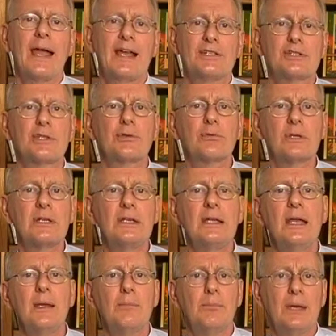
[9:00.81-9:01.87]
has three
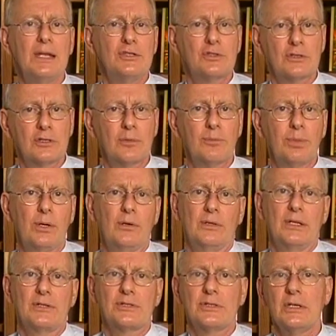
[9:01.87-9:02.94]
major
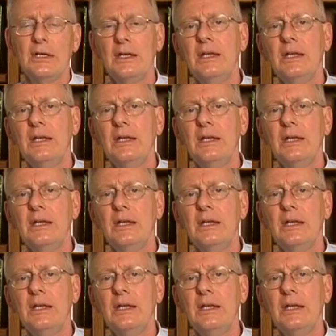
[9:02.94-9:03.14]
components.